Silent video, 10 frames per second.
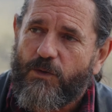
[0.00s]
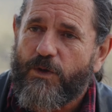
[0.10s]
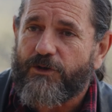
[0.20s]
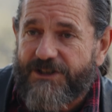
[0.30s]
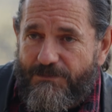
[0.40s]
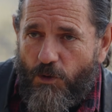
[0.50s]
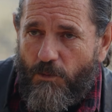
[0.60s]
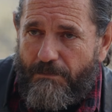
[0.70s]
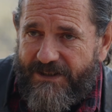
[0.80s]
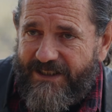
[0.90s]
We're a small
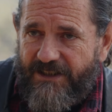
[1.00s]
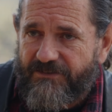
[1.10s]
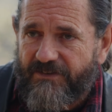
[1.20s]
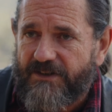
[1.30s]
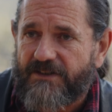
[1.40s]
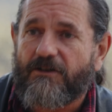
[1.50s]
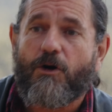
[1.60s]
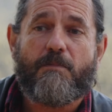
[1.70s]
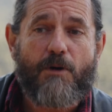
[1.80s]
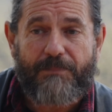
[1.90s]
percentage of the
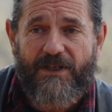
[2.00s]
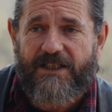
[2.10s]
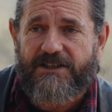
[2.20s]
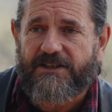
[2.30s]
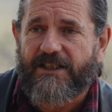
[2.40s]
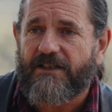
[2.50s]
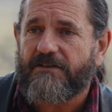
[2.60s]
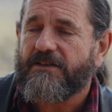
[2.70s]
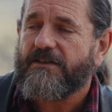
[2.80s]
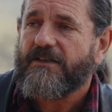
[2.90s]
whole population now.